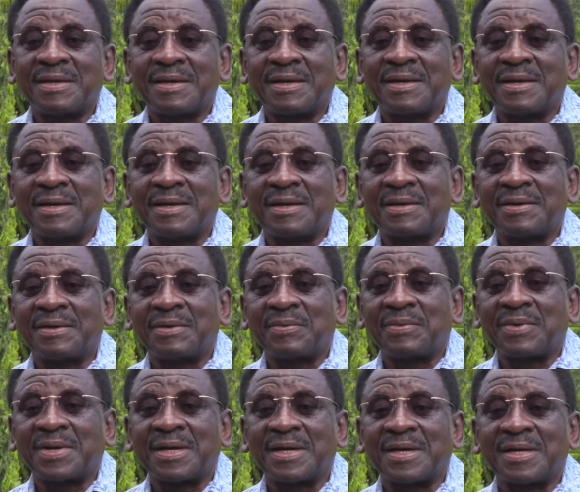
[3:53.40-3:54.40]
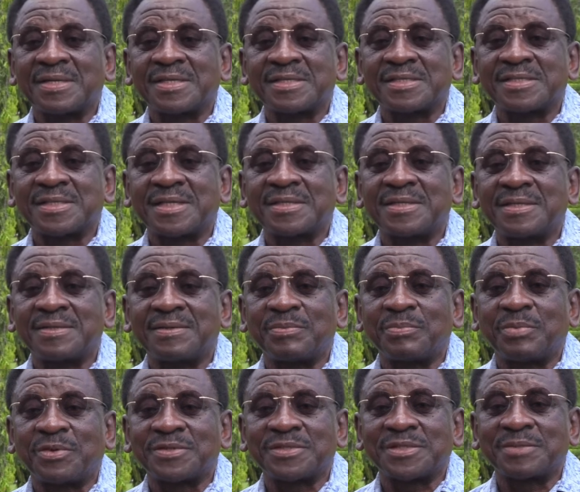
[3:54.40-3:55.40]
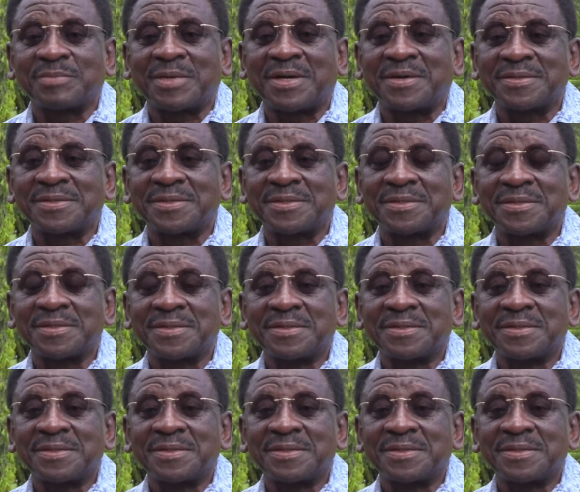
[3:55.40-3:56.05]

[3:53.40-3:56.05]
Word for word: uh, were certain reports about